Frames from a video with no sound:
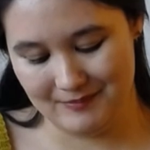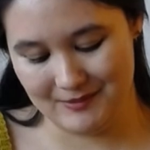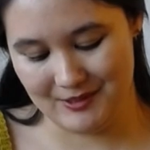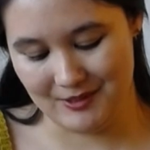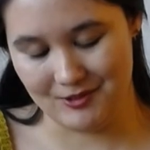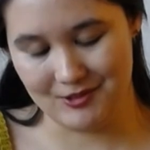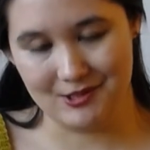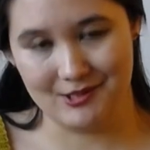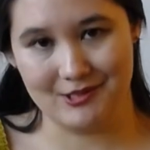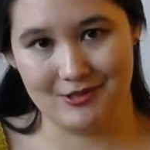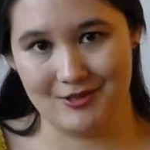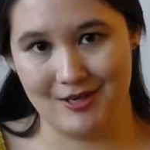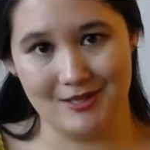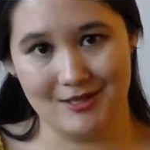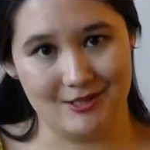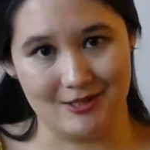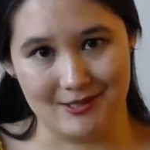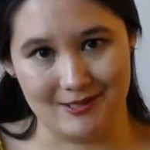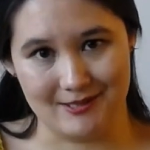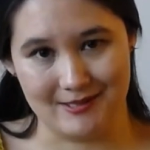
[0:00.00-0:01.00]
social
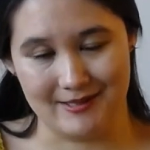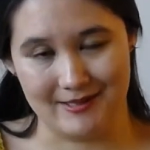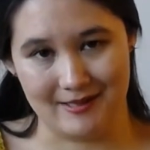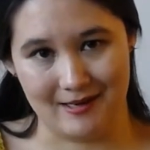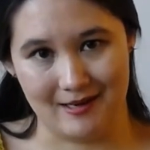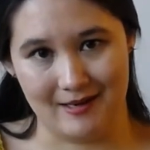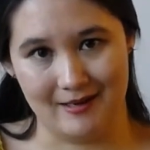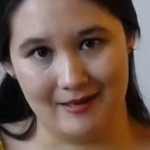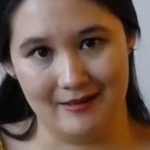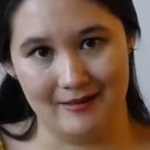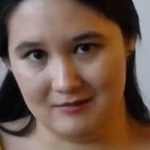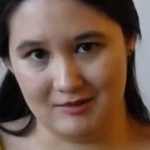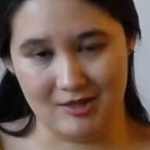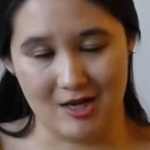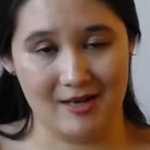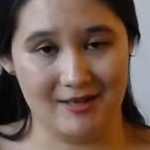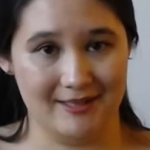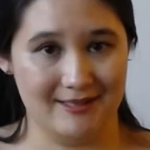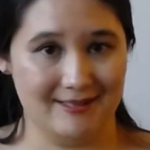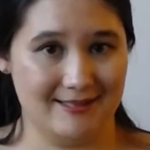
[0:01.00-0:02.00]
structures that are
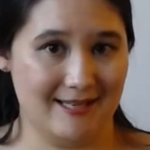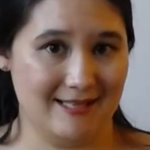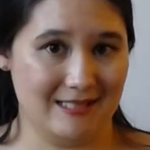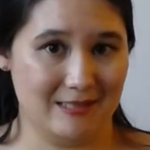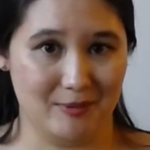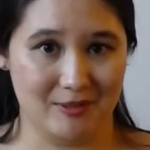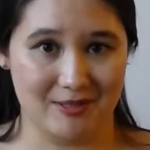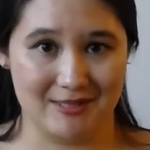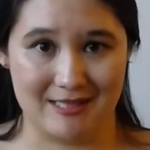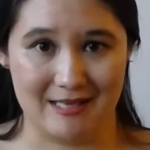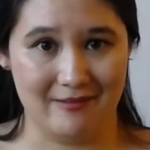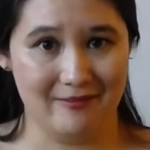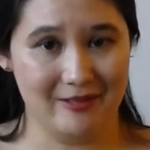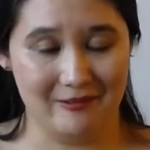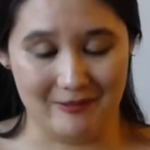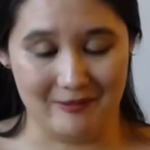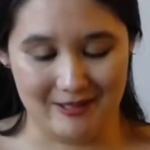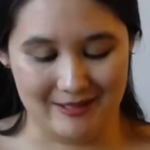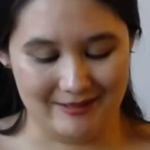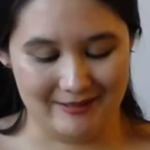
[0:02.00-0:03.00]
not accessible to
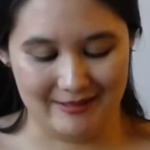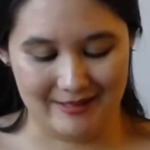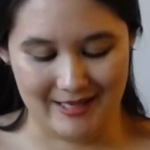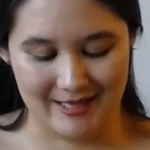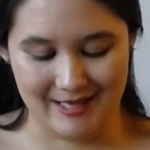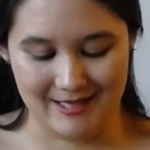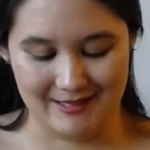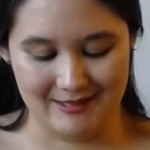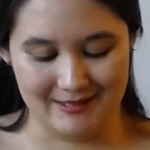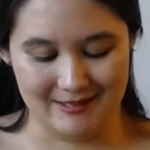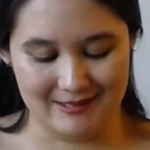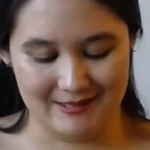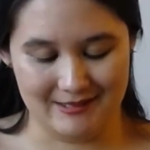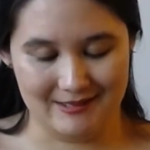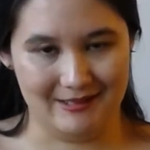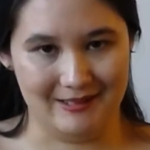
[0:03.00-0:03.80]
everyone and,